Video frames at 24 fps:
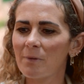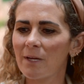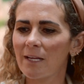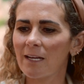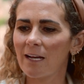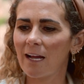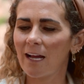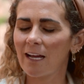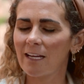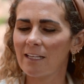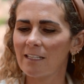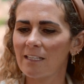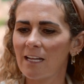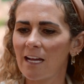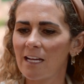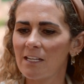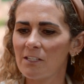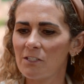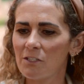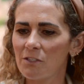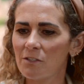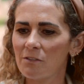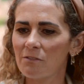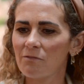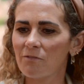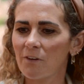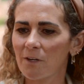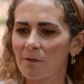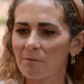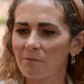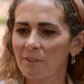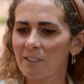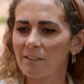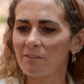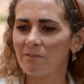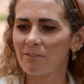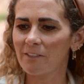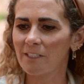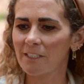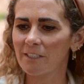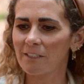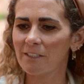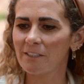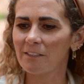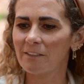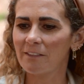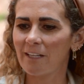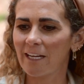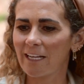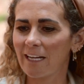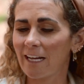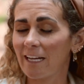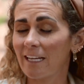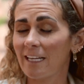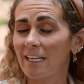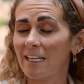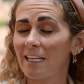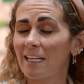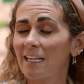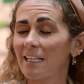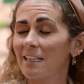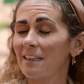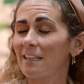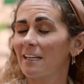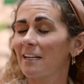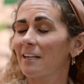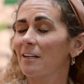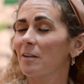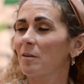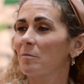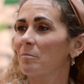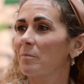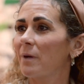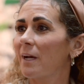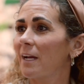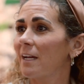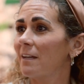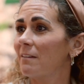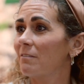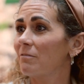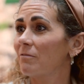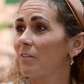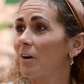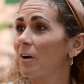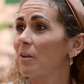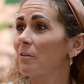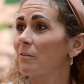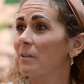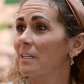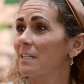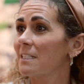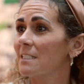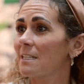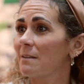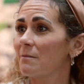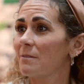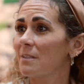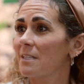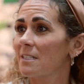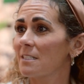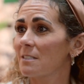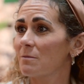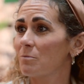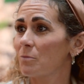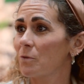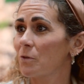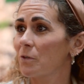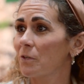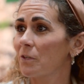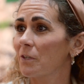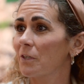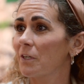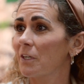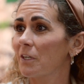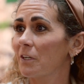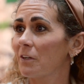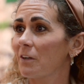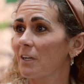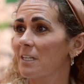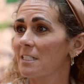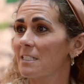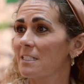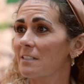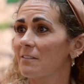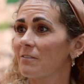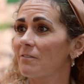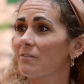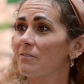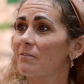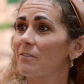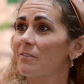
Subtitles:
but I do firmly feel like I can get there by following some of this more aggressive